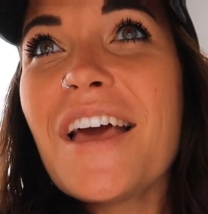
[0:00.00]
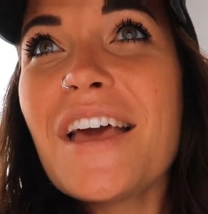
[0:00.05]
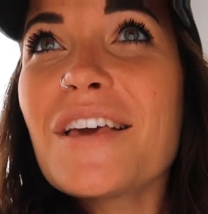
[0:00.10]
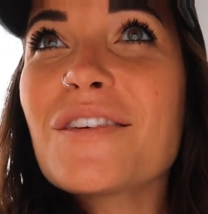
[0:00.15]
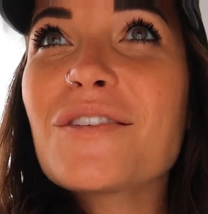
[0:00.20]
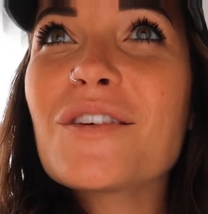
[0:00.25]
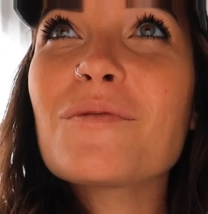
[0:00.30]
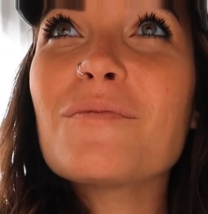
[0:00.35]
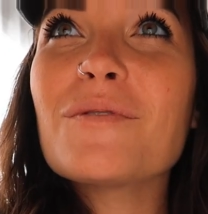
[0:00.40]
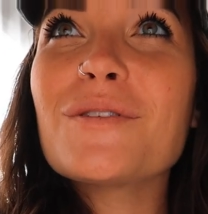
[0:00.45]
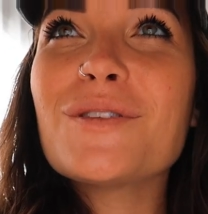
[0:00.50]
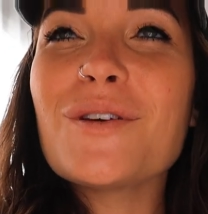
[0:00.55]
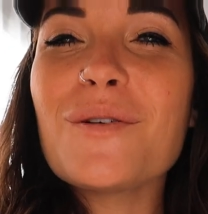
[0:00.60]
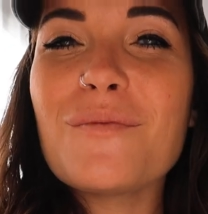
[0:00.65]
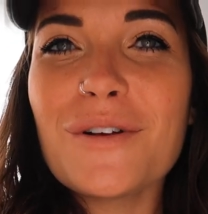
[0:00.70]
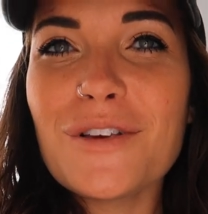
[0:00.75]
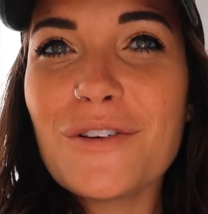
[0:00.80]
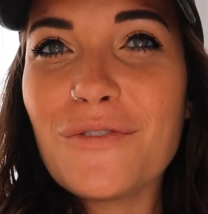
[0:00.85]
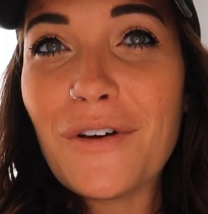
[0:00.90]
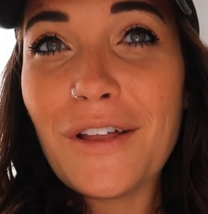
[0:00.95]
it's just been so
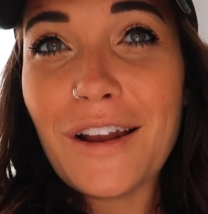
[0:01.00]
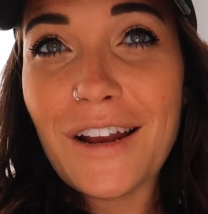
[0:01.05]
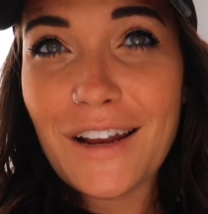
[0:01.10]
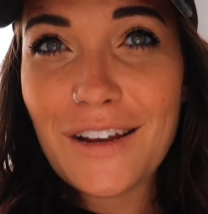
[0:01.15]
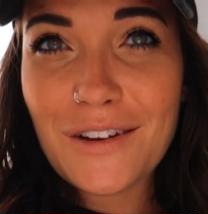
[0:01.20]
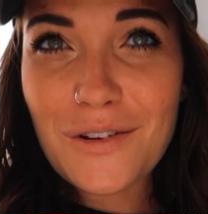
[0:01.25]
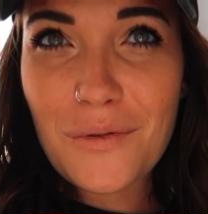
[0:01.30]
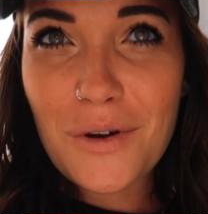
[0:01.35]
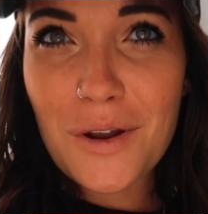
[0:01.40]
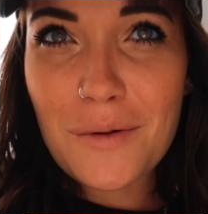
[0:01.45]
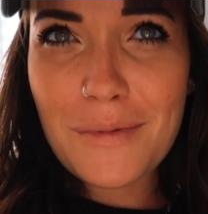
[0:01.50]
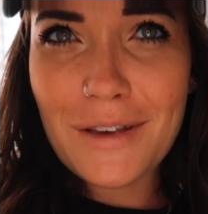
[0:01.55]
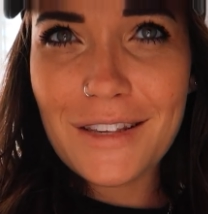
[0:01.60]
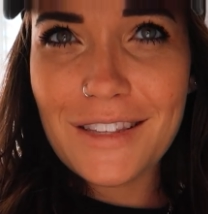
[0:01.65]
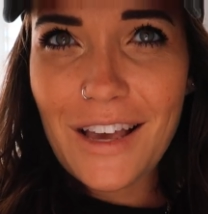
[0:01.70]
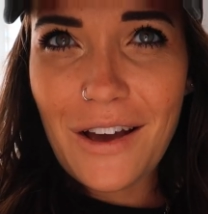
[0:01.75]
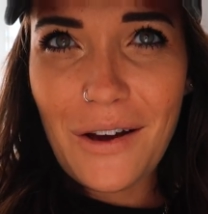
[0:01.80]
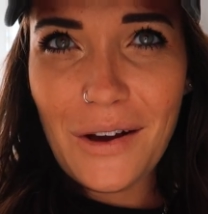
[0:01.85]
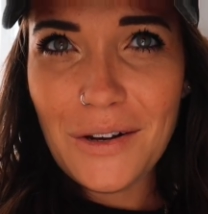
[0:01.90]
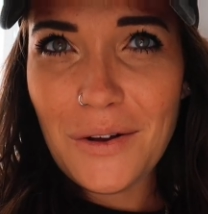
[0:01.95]
much fun. I don't want to miss
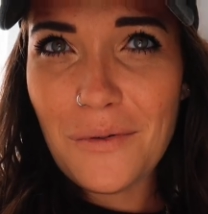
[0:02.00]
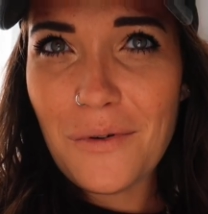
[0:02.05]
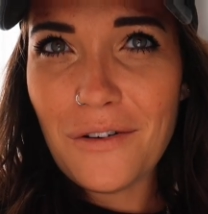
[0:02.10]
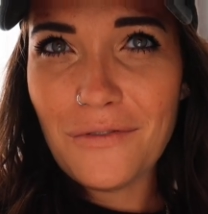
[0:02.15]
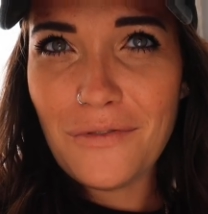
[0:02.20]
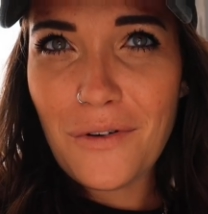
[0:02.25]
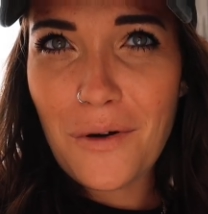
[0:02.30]
out. I don't want